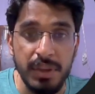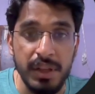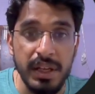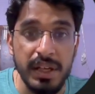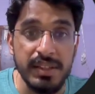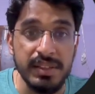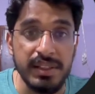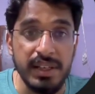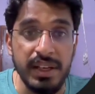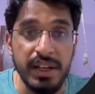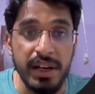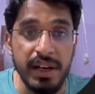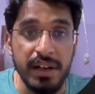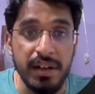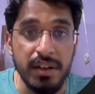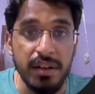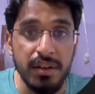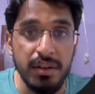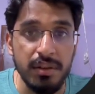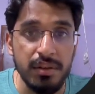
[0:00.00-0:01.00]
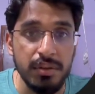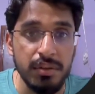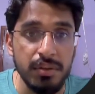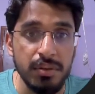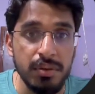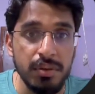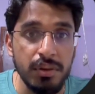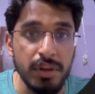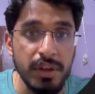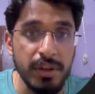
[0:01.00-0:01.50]
async handler.
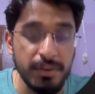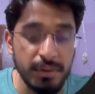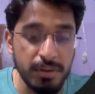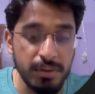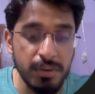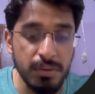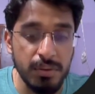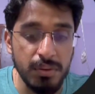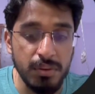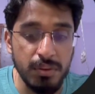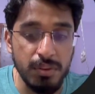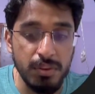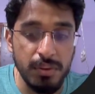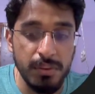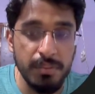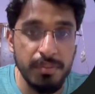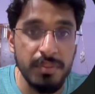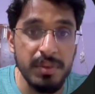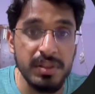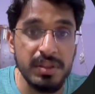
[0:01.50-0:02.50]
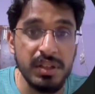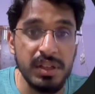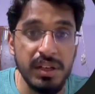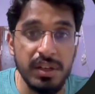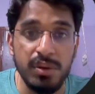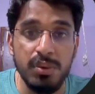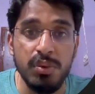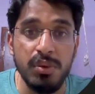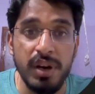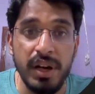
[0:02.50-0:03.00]
Okay, so basically
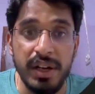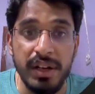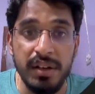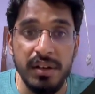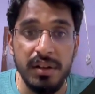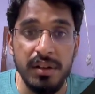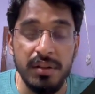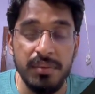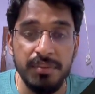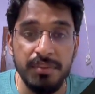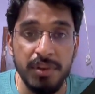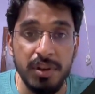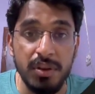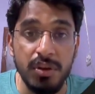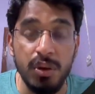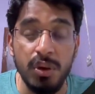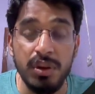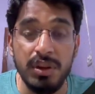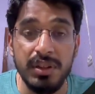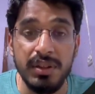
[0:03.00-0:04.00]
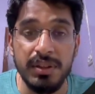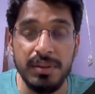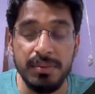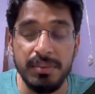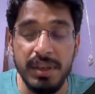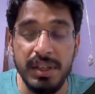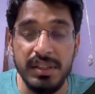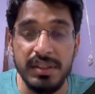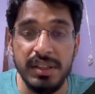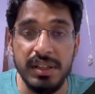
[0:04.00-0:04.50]
to handle all the
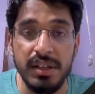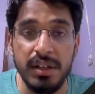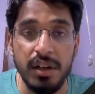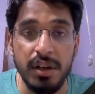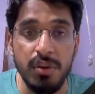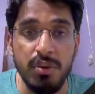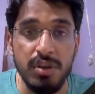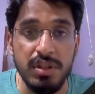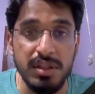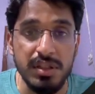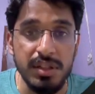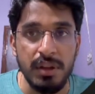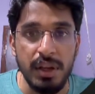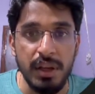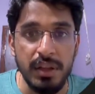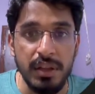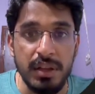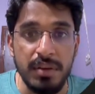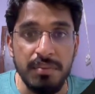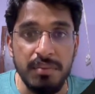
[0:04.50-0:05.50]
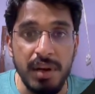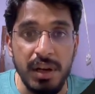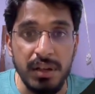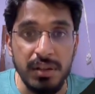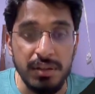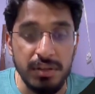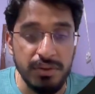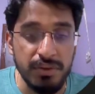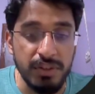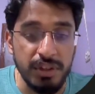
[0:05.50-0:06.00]
async requests, and then mark
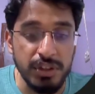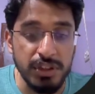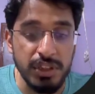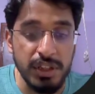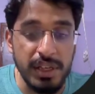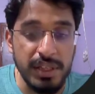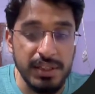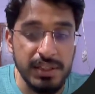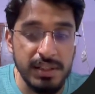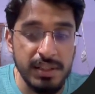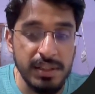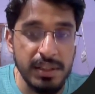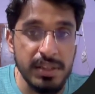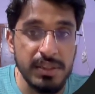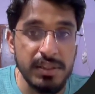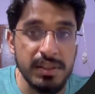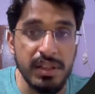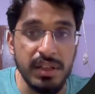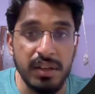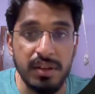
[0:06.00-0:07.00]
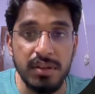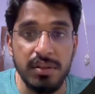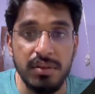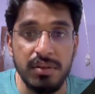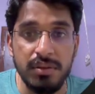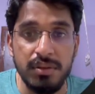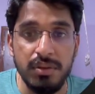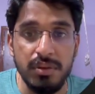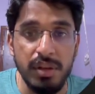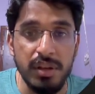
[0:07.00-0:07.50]
this function as async.
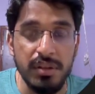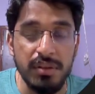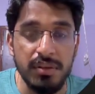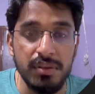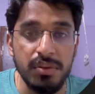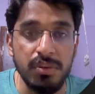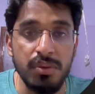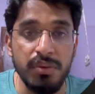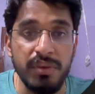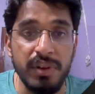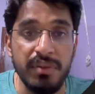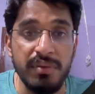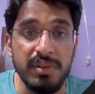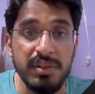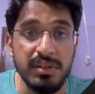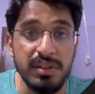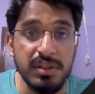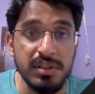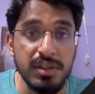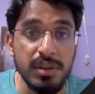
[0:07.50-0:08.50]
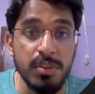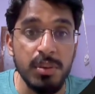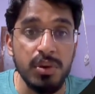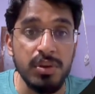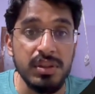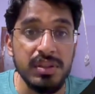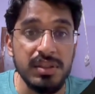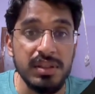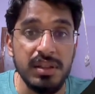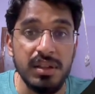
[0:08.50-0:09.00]
Okay, so we have discussed about
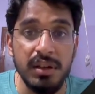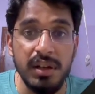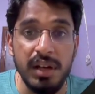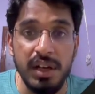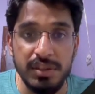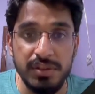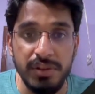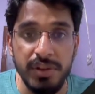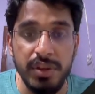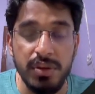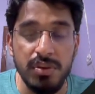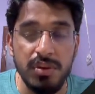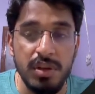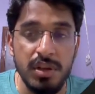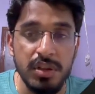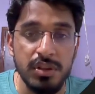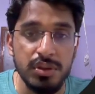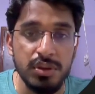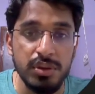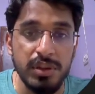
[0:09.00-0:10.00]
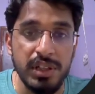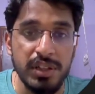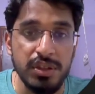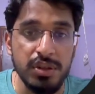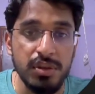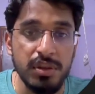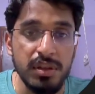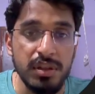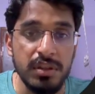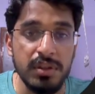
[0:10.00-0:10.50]
this in the last video, so that should